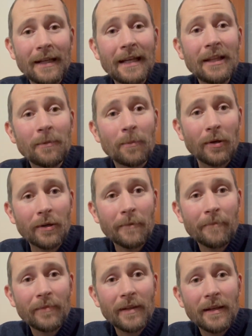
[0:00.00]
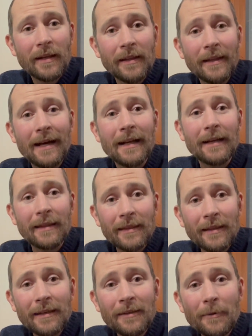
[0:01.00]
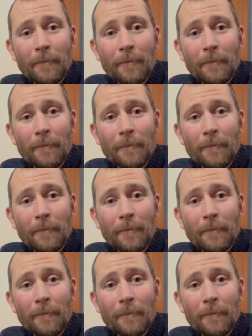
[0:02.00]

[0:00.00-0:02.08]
in the book that I think